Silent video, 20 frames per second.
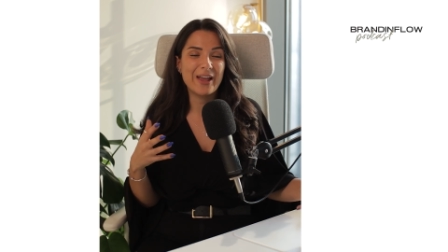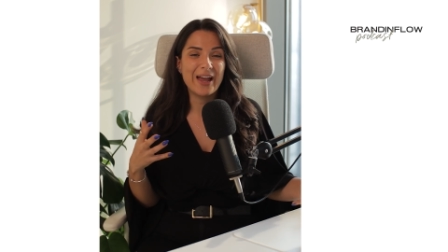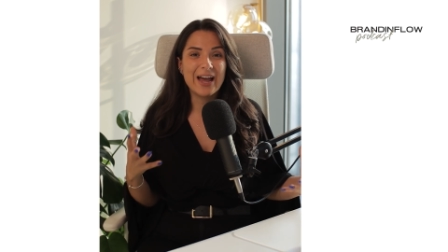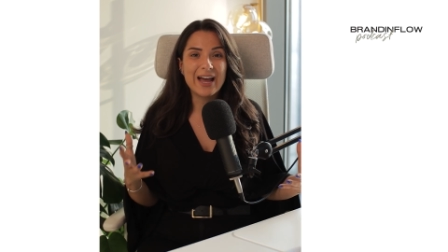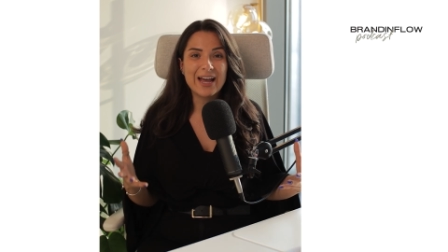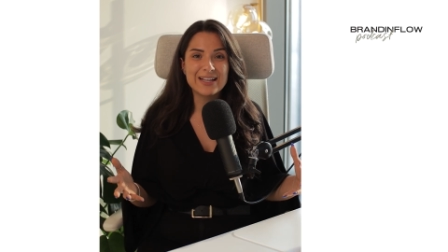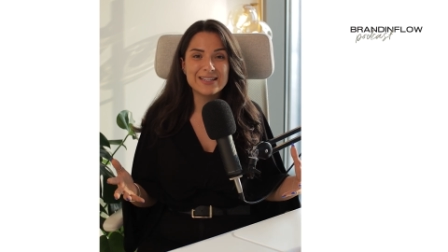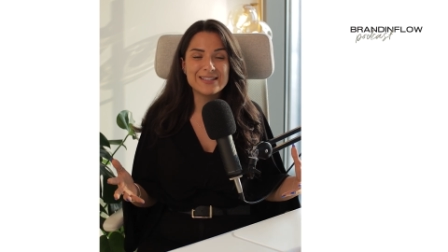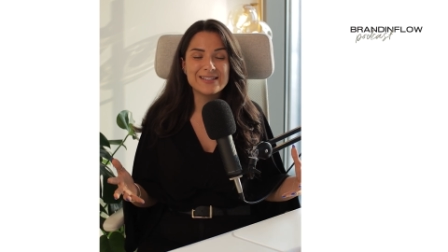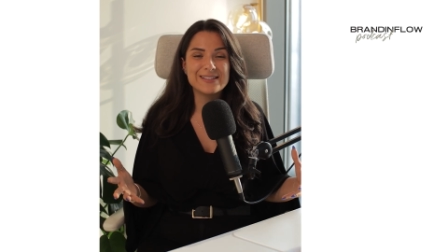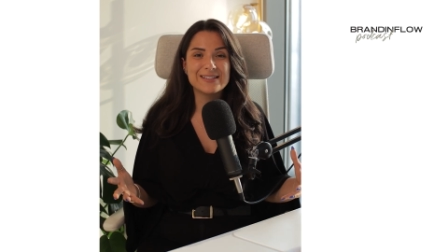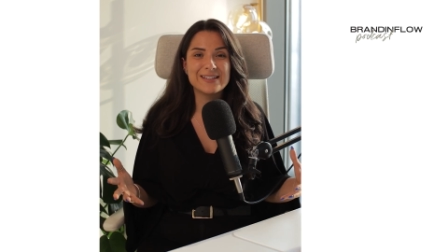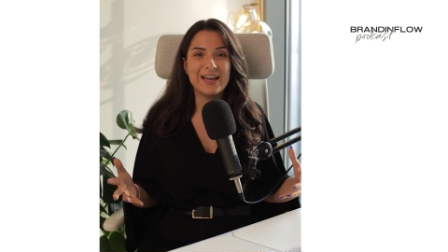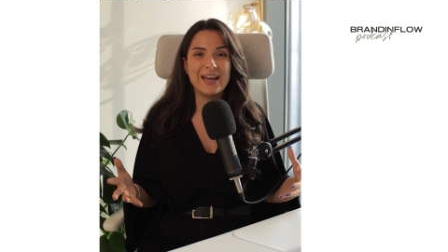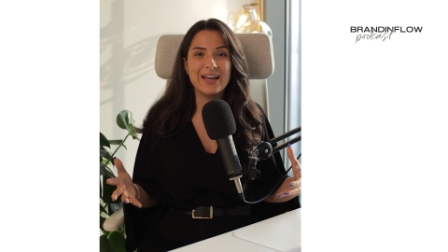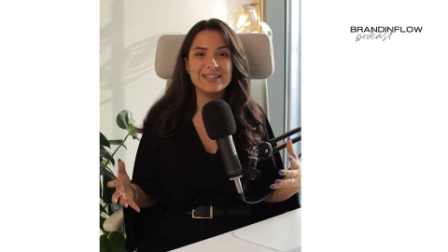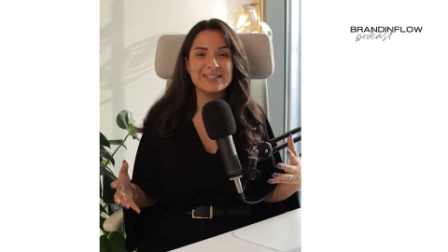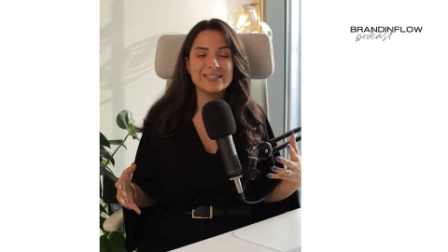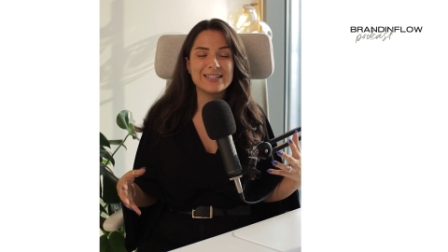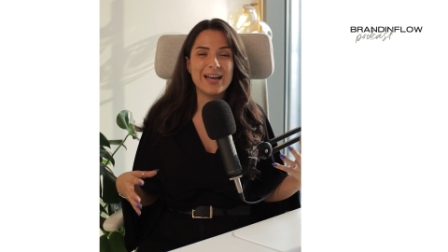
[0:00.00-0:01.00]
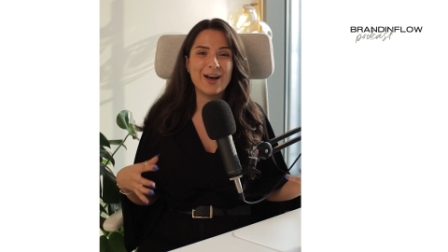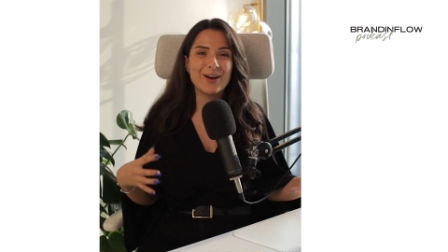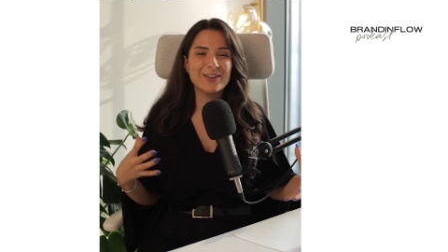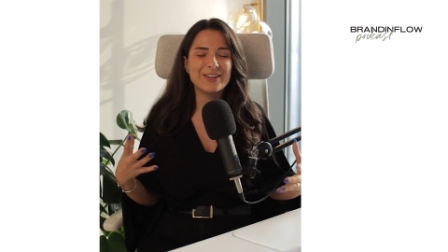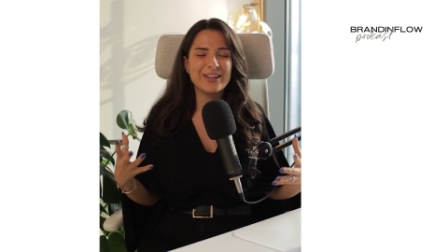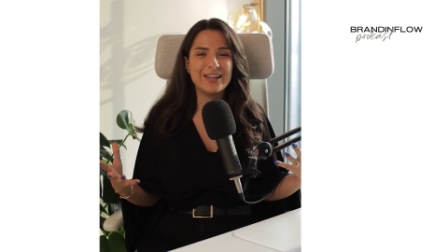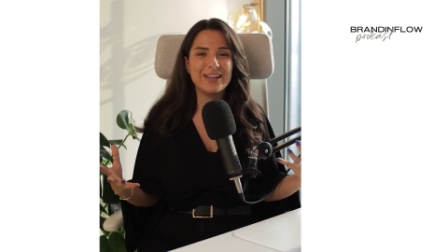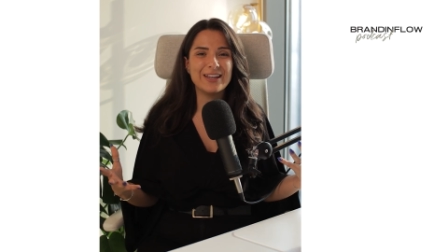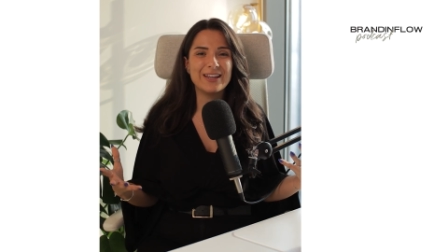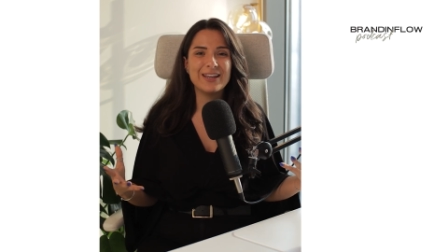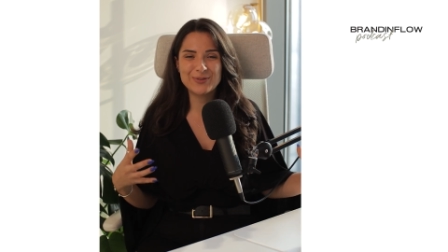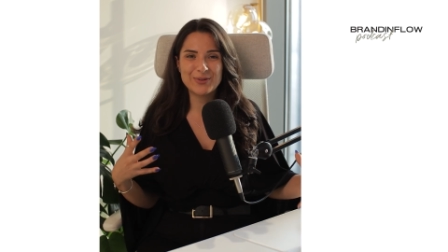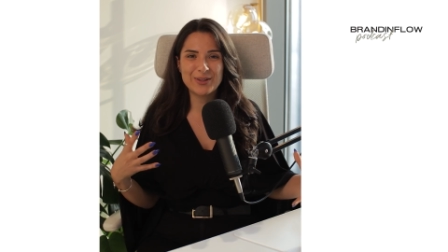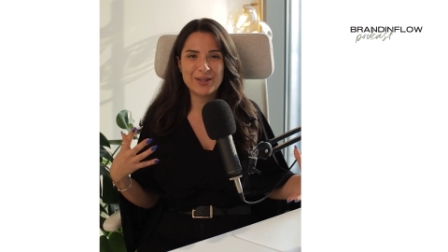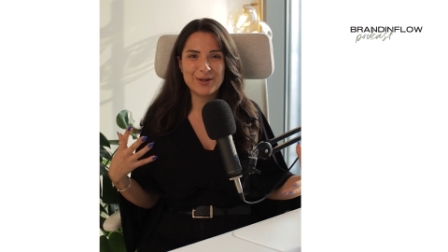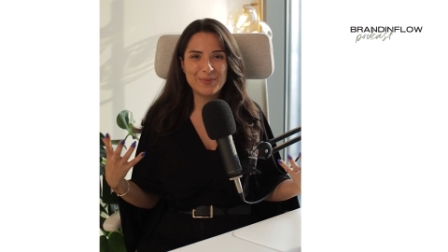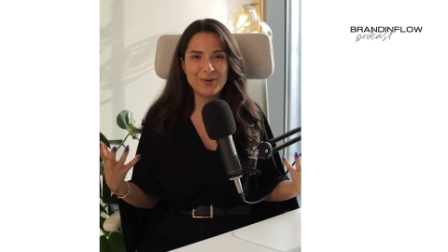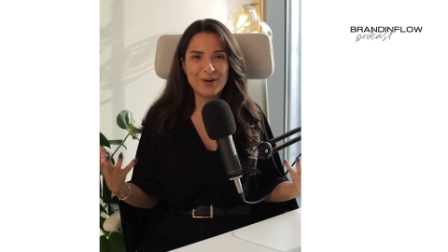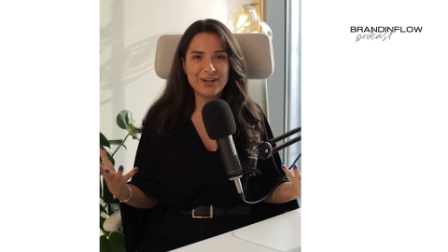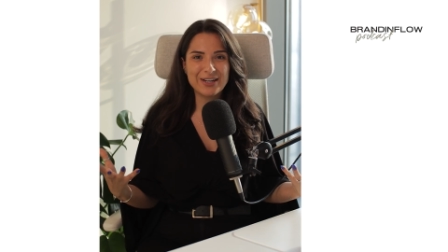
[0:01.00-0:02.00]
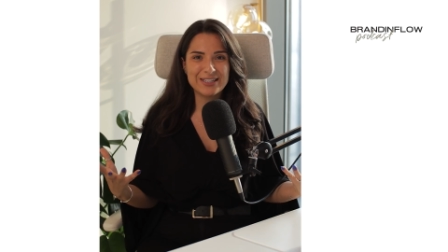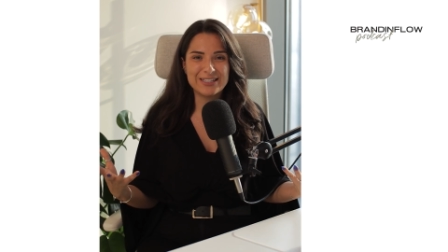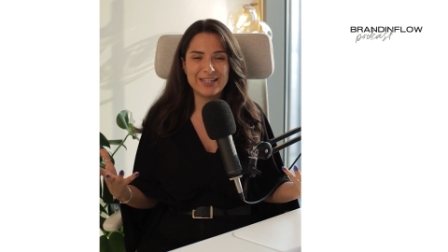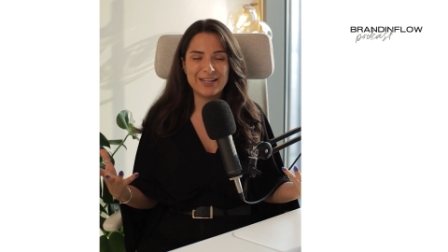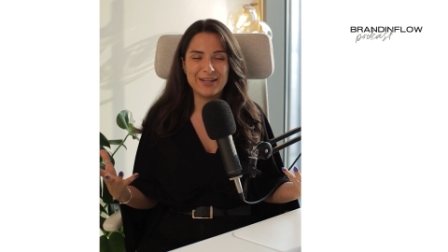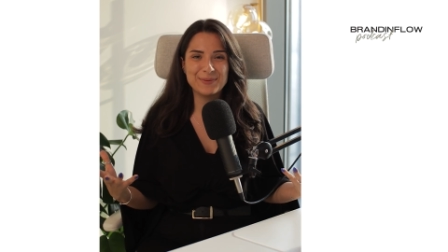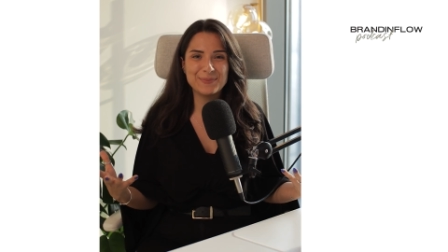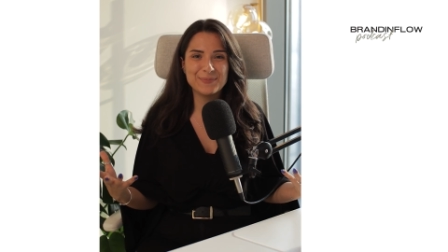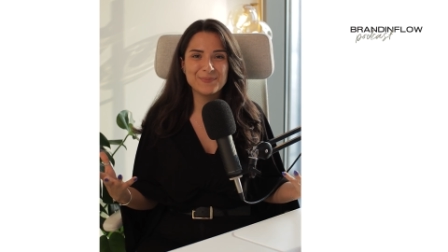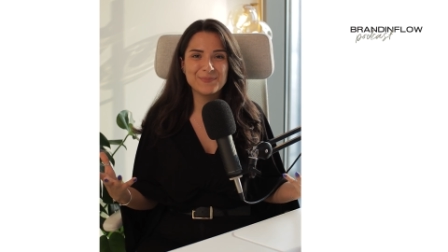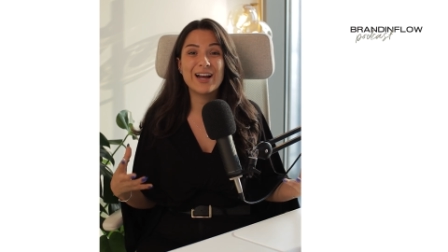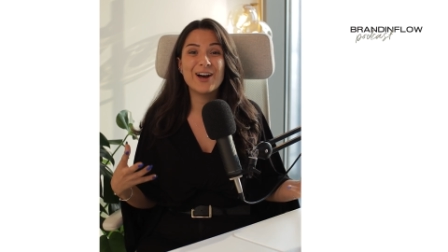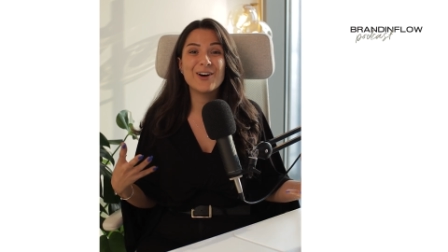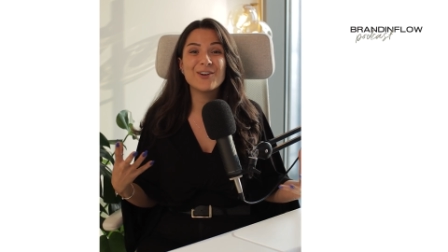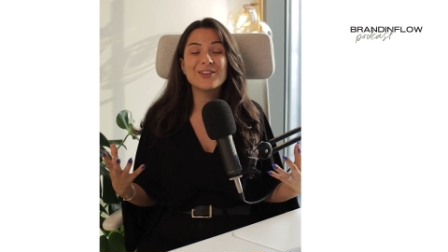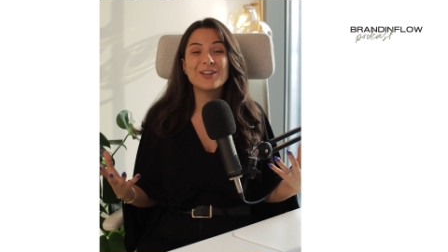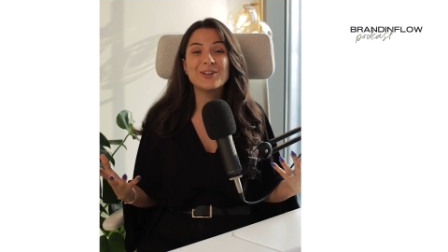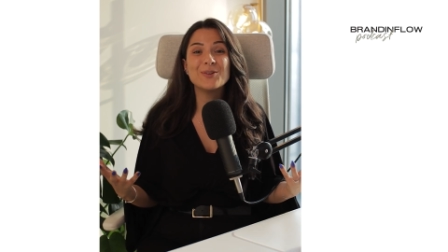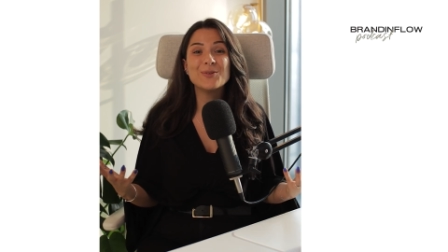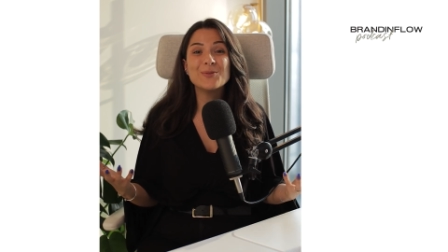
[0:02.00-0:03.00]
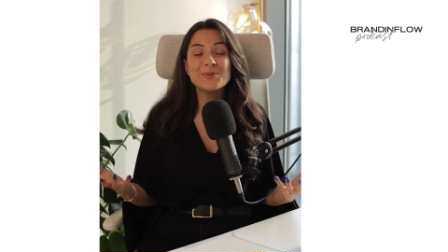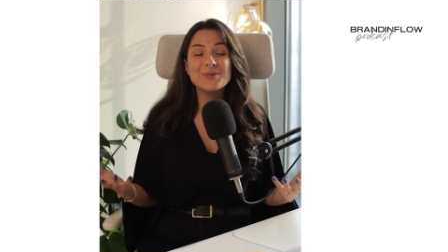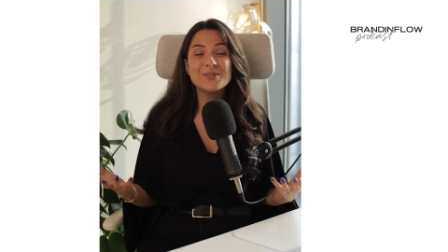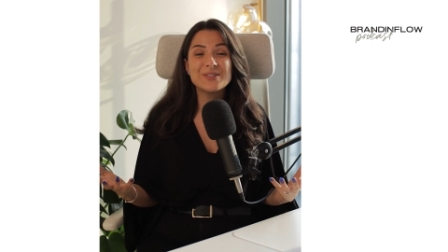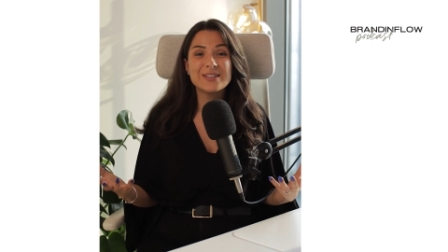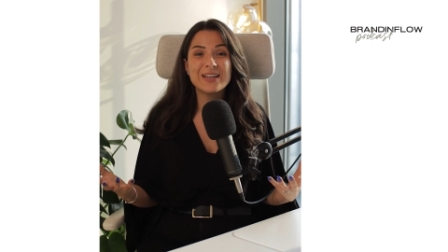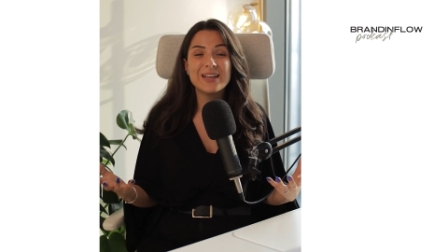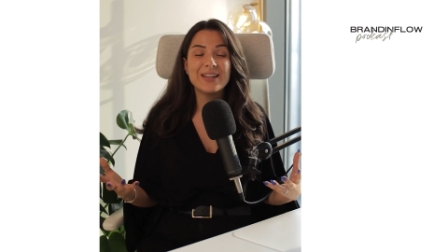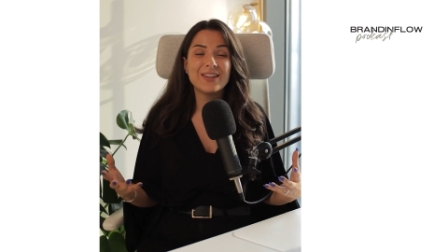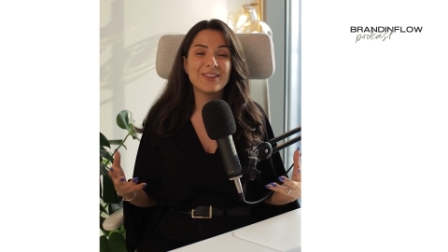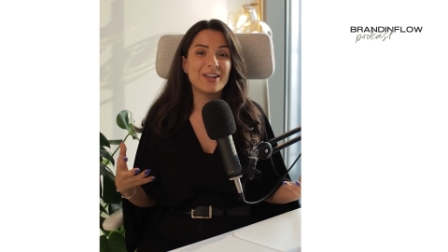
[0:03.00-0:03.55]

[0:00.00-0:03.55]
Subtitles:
ads and how they do their marketing and how they use